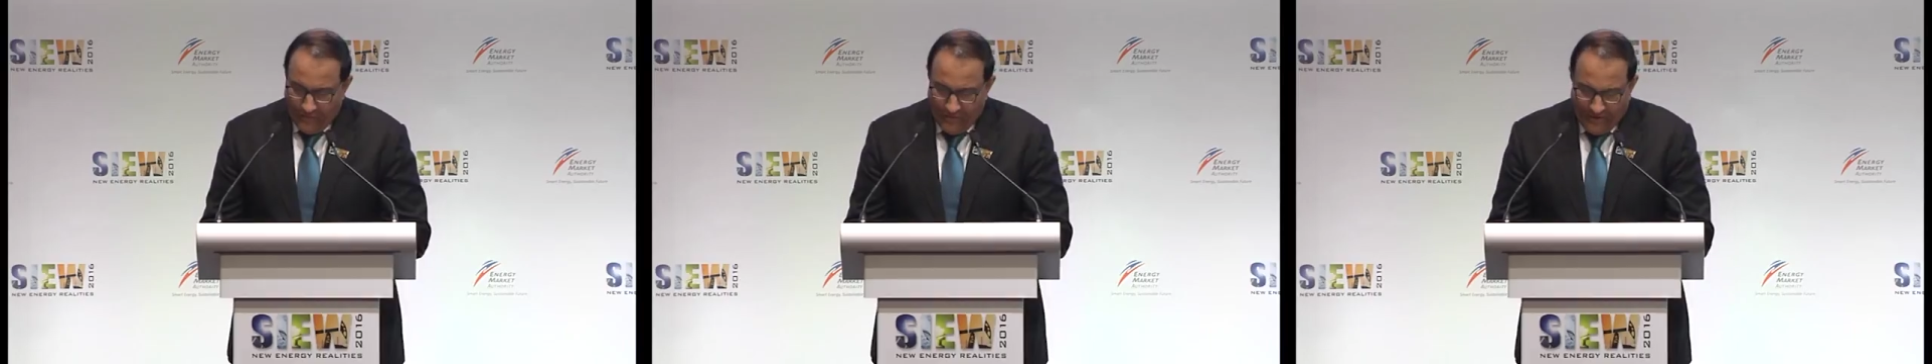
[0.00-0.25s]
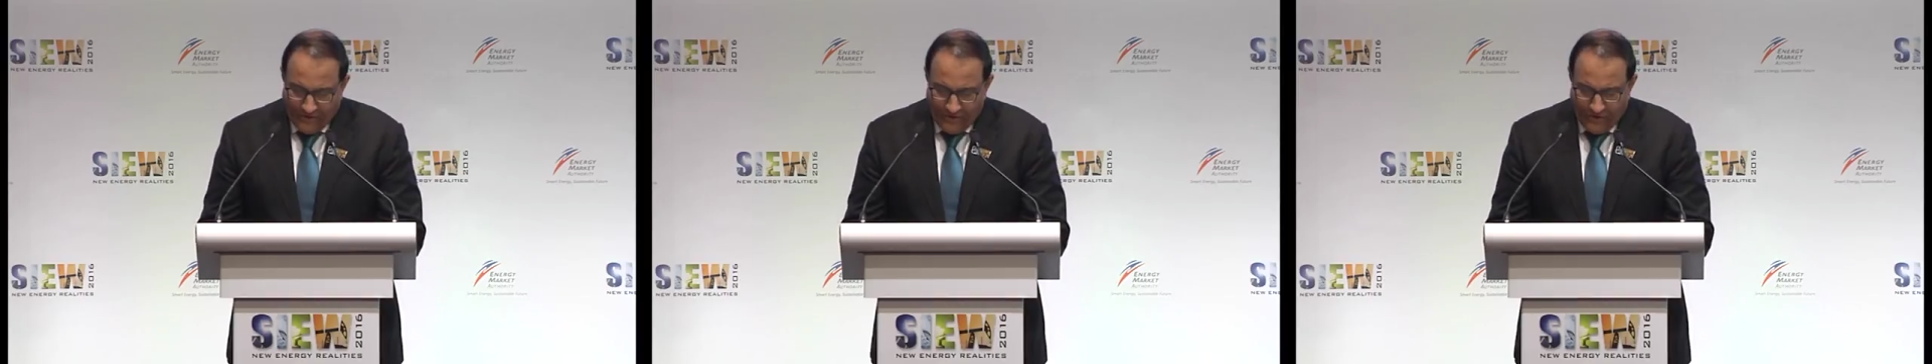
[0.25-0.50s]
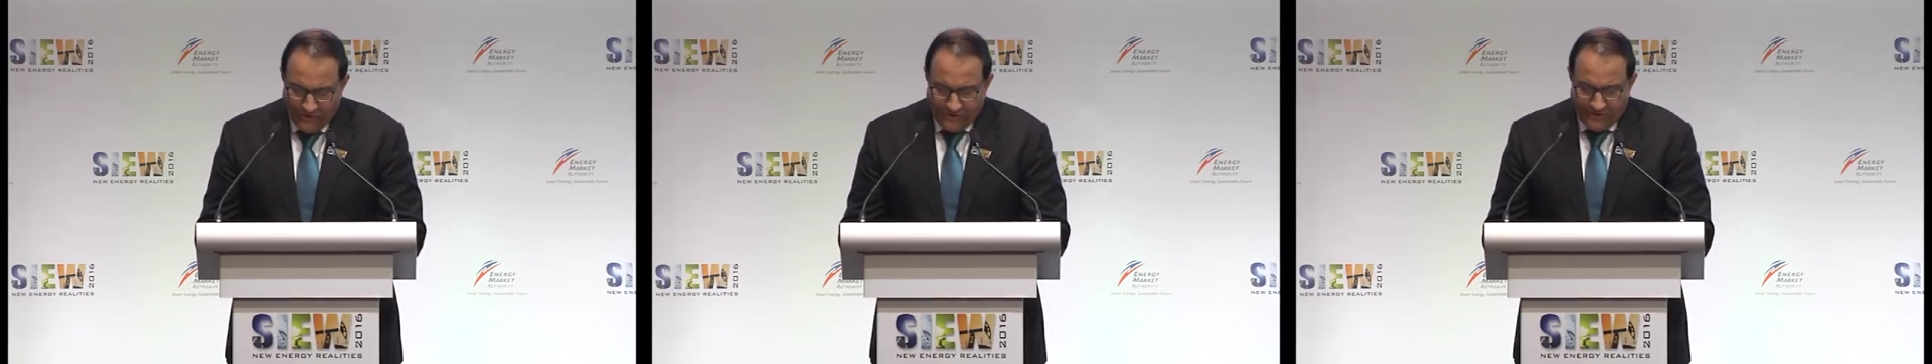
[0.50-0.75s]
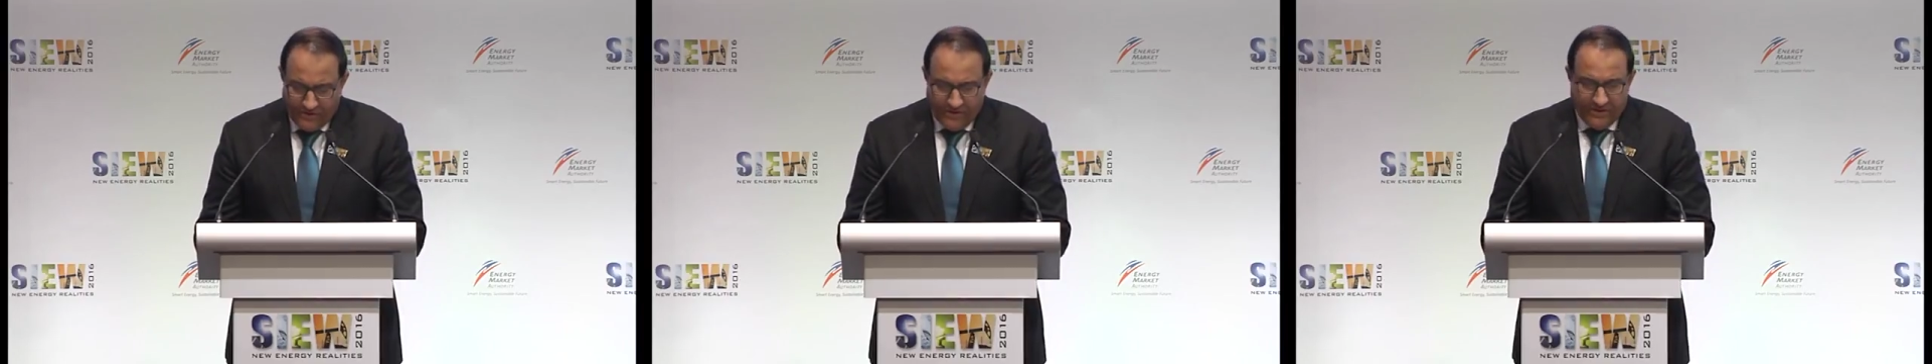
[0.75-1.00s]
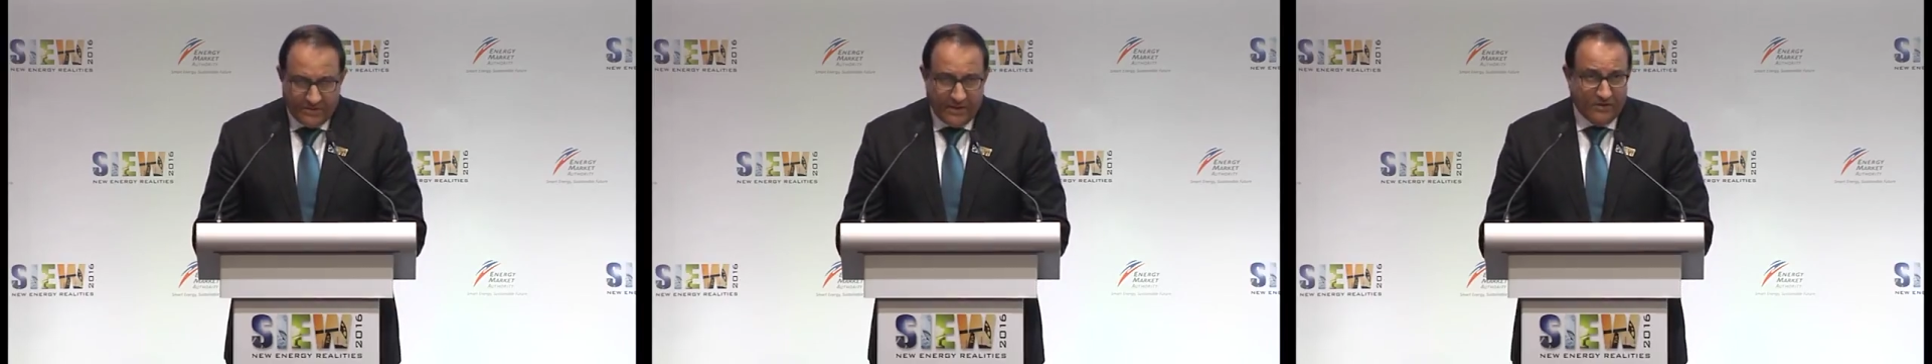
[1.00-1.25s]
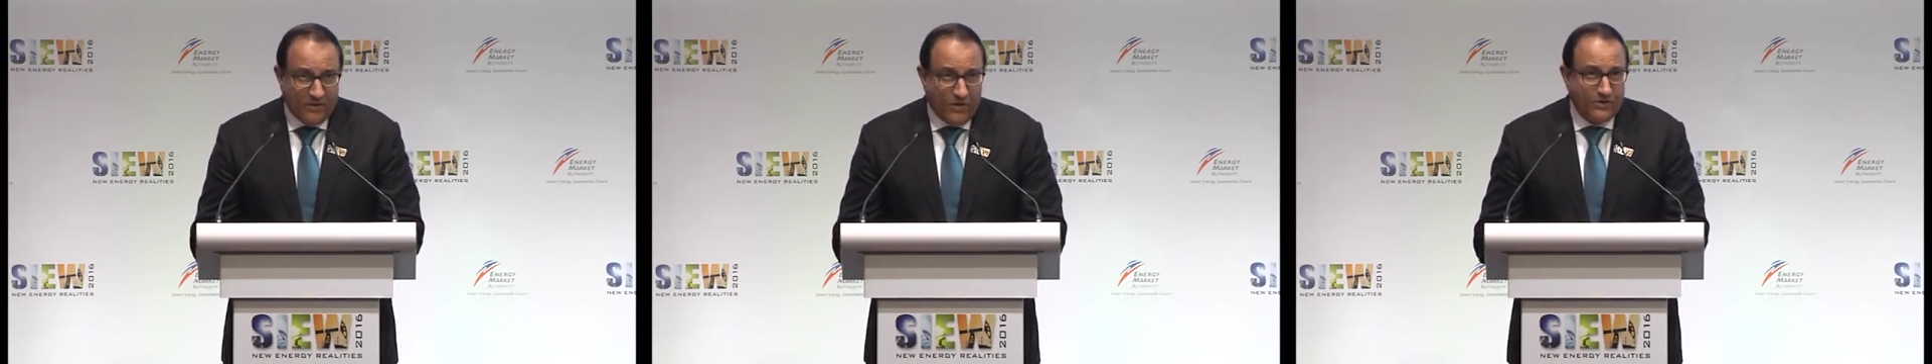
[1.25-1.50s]
want to use
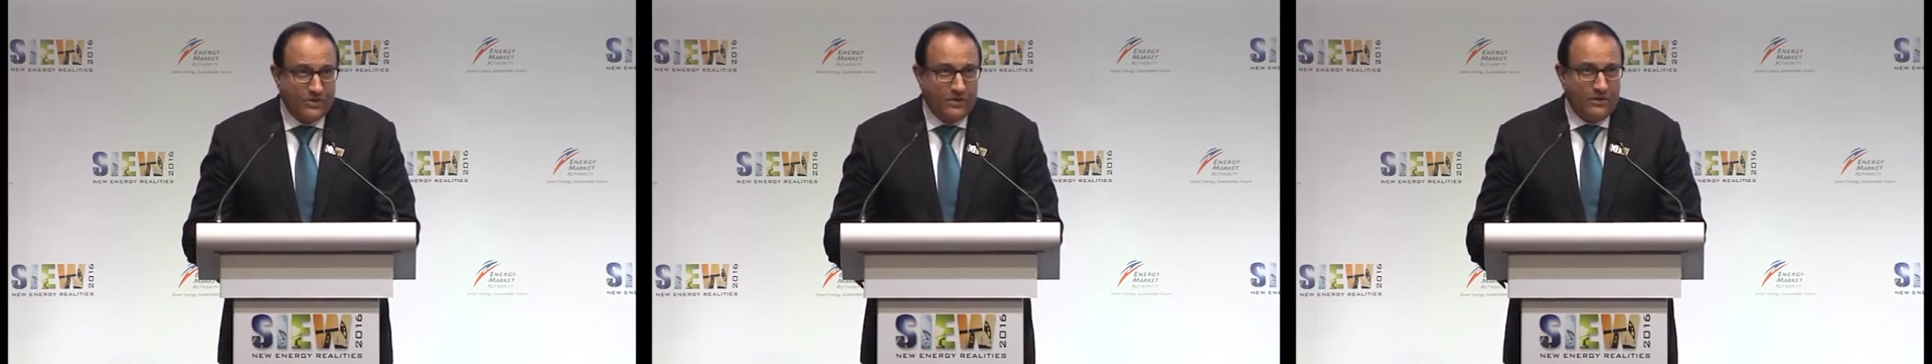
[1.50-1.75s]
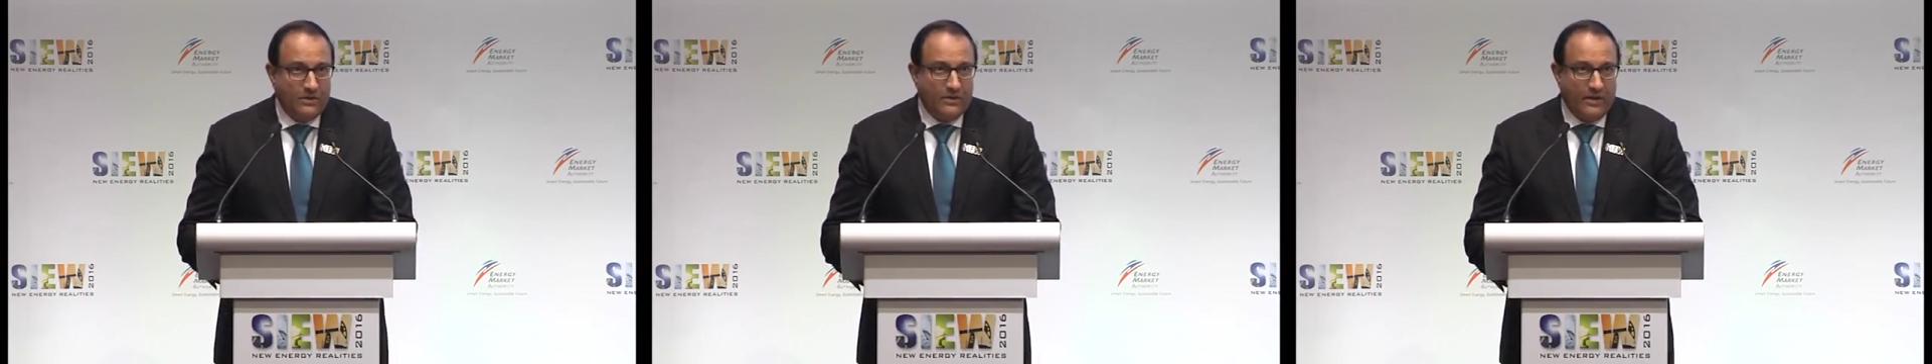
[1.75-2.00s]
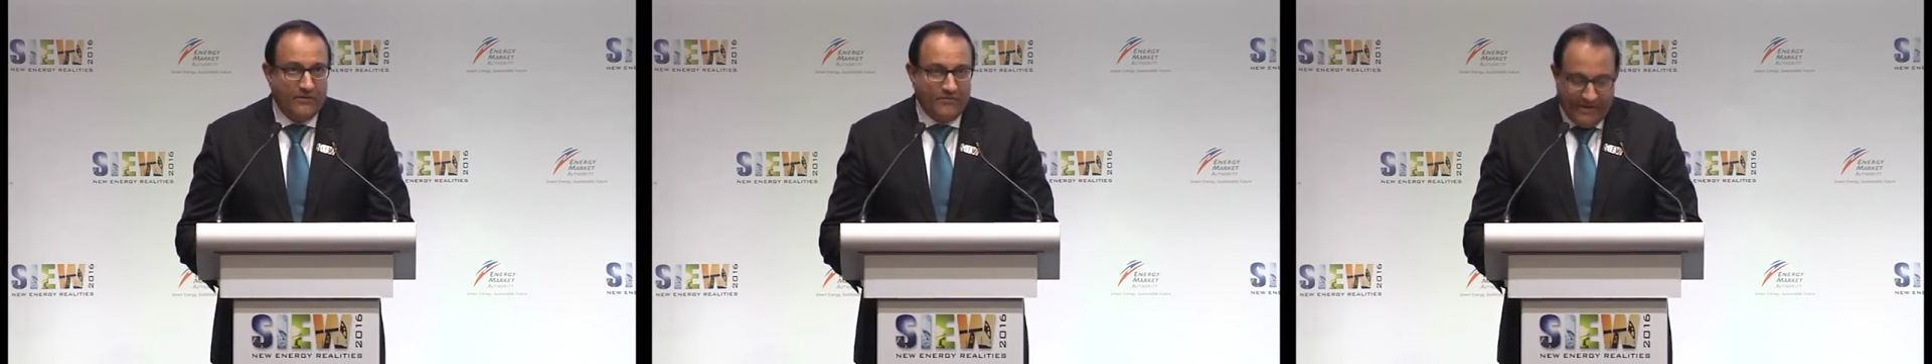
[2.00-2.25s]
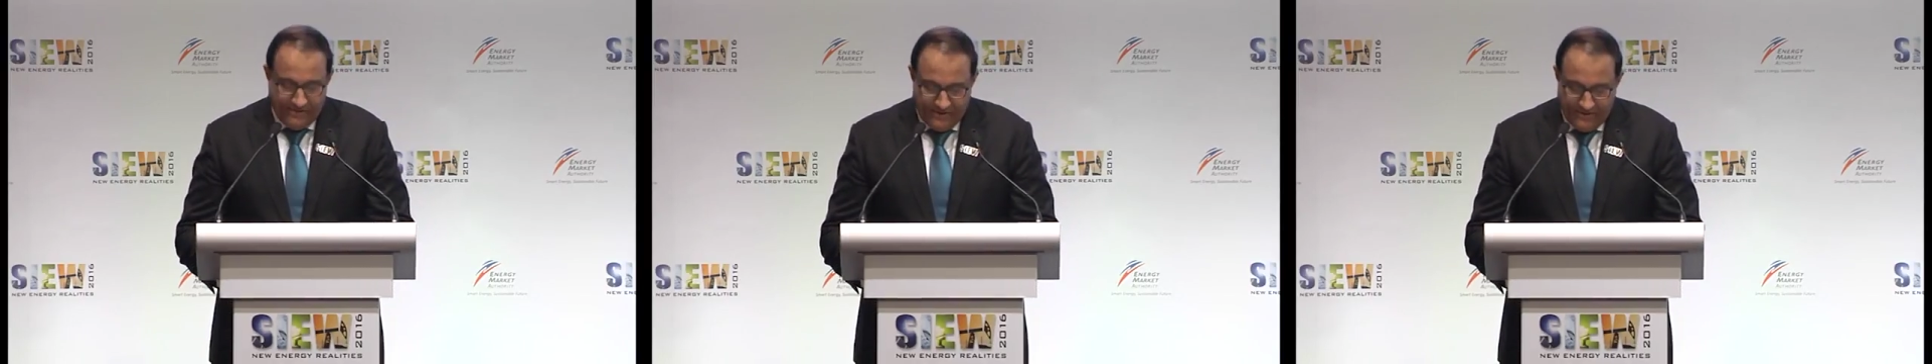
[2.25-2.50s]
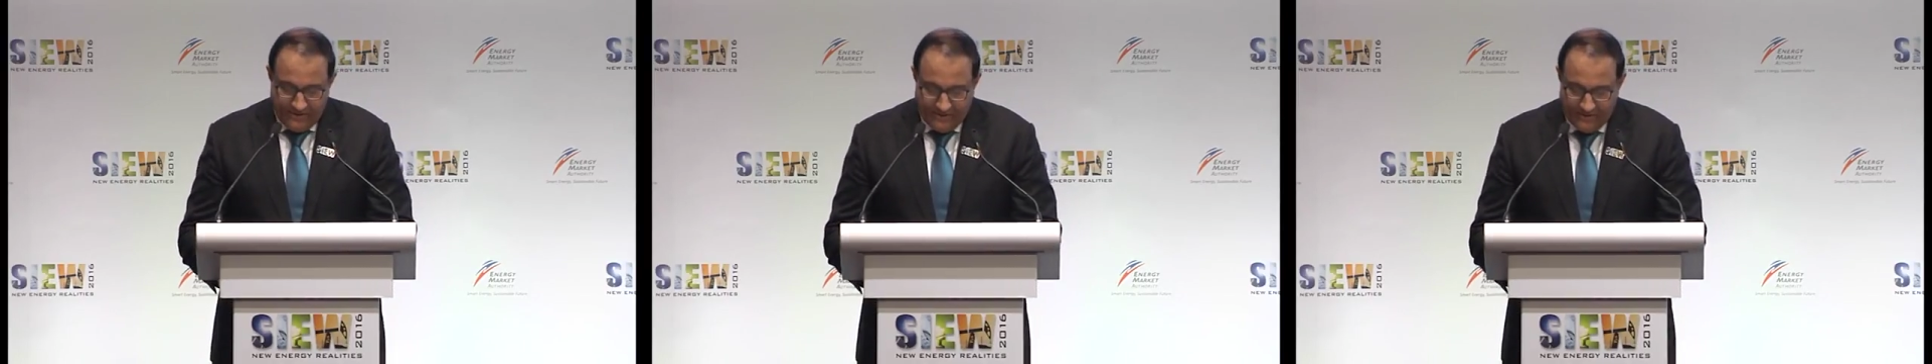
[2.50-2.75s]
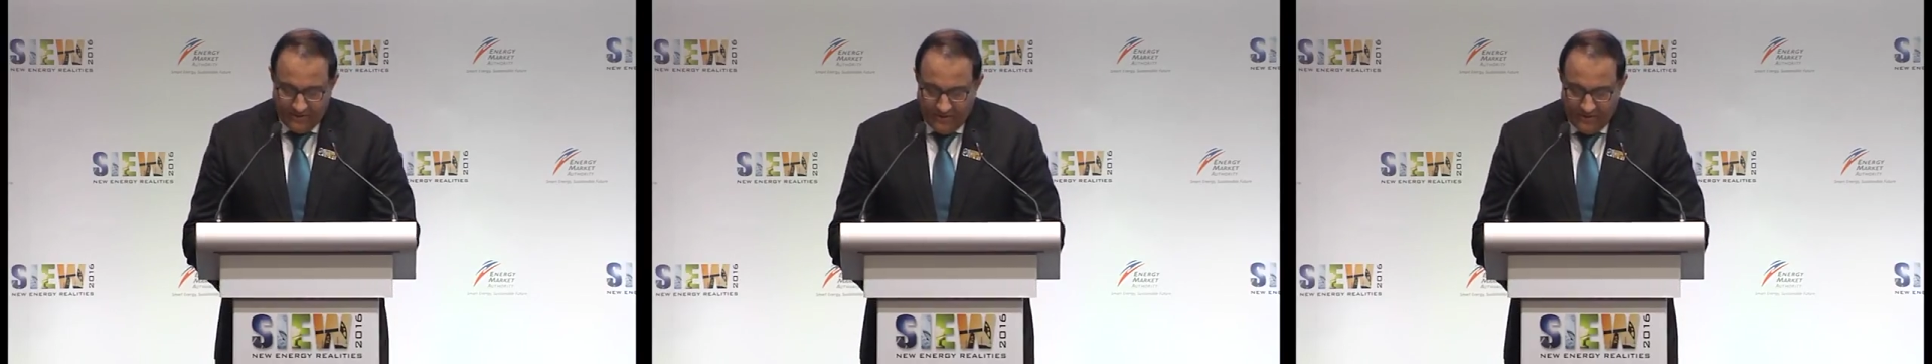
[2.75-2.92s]
technological advances,